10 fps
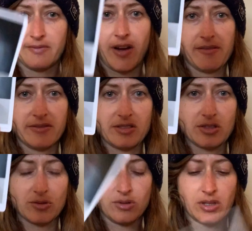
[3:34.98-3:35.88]
Five of
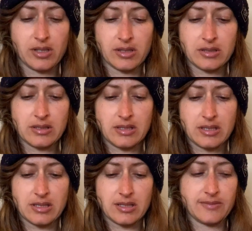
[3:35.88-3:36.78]

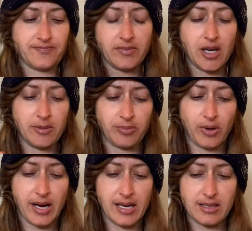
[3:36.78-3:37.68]
Swords
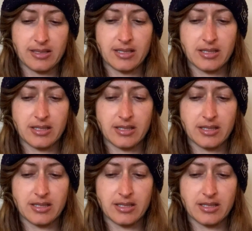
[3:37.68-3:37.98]
upright.